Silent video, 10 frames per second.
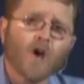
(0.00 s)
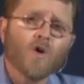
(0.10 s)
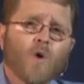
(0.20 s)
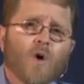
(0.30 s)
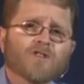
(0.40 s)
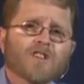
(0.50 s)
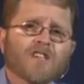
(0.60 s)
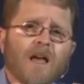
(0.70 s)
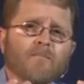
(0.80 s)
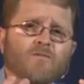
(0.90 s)
causes
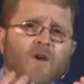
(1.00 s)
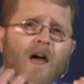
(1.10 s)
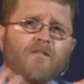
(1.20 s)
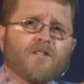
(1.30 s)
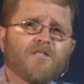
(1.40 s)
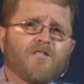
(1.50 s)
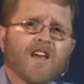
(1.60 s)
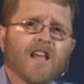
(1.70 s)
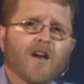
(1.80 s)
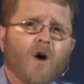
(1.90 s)
them to have a
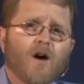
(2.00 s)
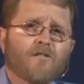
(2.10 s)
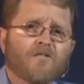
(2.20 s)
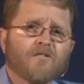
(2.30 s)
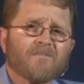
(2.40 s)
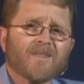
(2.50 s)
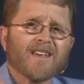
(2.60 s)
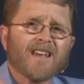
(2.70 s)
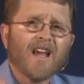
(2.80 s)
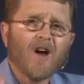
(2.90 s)
feeling of,
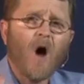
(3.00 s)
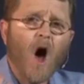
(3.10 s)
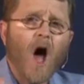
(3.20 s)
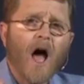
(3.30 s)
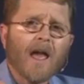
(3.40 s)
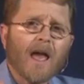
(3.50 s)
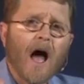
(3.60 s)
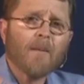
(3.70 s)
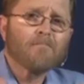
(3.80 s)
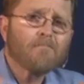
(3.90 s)
you know, I,
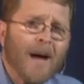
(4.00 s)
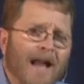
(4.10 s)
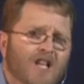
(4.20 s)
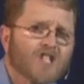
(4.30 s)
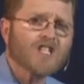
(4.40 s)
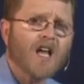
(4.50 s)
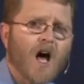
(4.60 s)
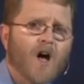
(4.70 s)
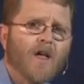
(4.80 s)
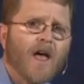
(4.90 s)
I'm punished
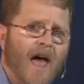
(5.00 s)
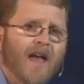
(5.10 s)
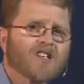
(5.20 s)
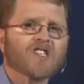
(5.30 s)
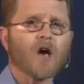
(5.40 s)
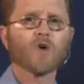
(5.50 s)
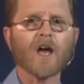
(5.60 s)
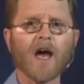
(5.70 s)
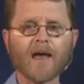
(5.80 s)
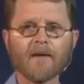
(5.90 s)
now and it's
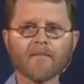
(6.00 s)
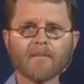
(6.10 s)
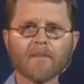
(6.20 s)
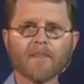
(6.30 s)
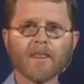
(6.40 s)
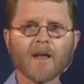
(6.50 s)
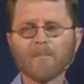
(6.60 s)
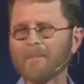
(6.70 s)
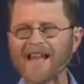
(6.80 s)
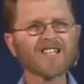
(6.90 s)
okay.
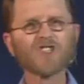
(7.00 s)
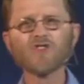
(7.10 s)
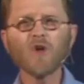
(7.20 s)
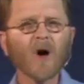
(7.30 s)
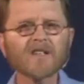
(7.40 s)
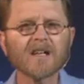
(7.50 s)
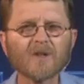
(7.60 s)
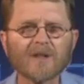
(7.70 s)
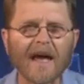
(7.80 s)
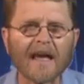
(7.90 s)
But it's not
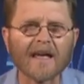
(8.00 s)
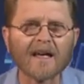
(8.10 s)
okay.